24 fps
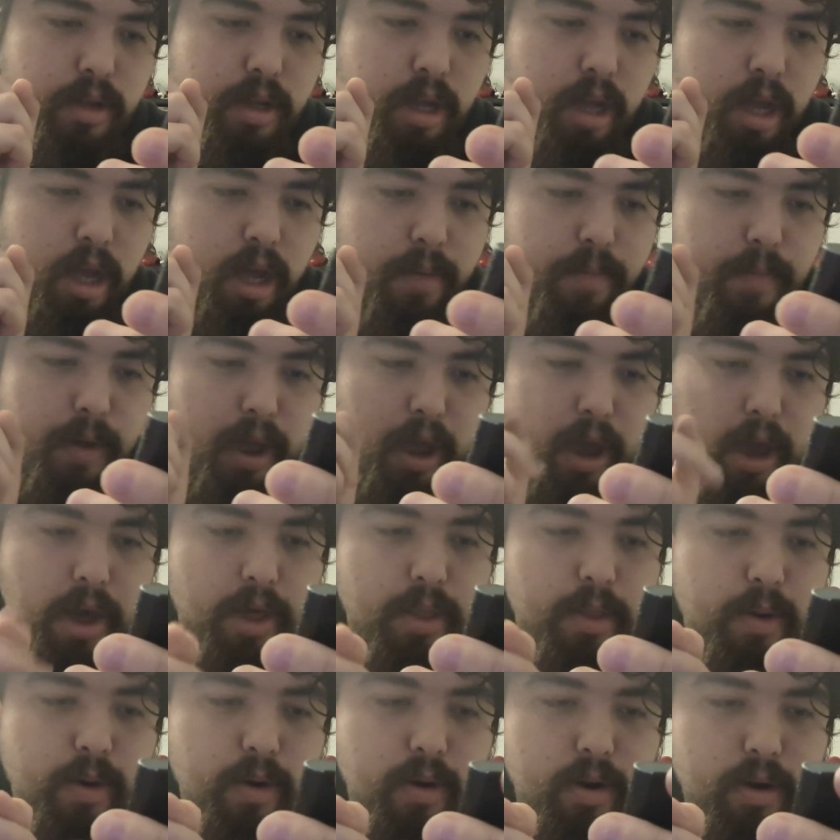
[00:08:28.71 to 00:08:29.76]
my
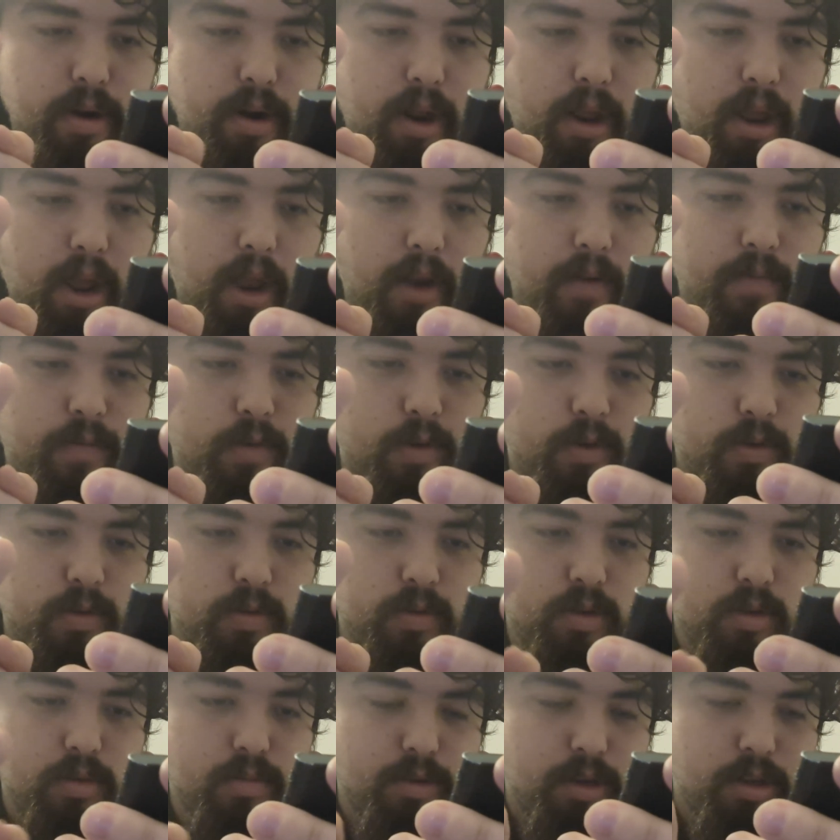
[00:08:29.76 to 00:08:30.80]
other
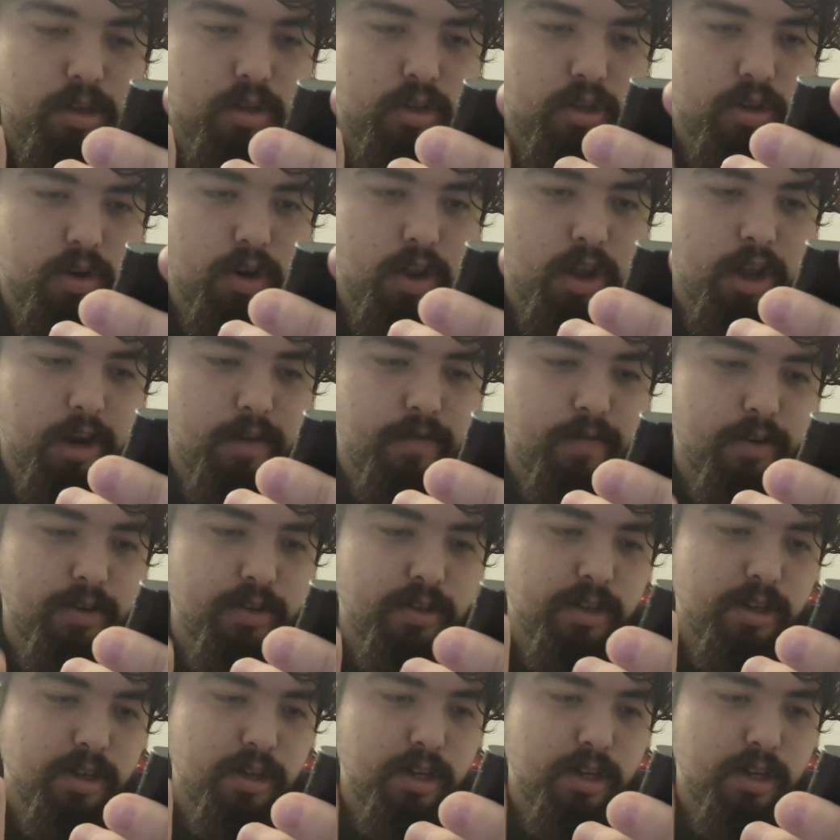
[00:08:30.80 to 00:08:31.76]
headphones, my other Sony headphones, the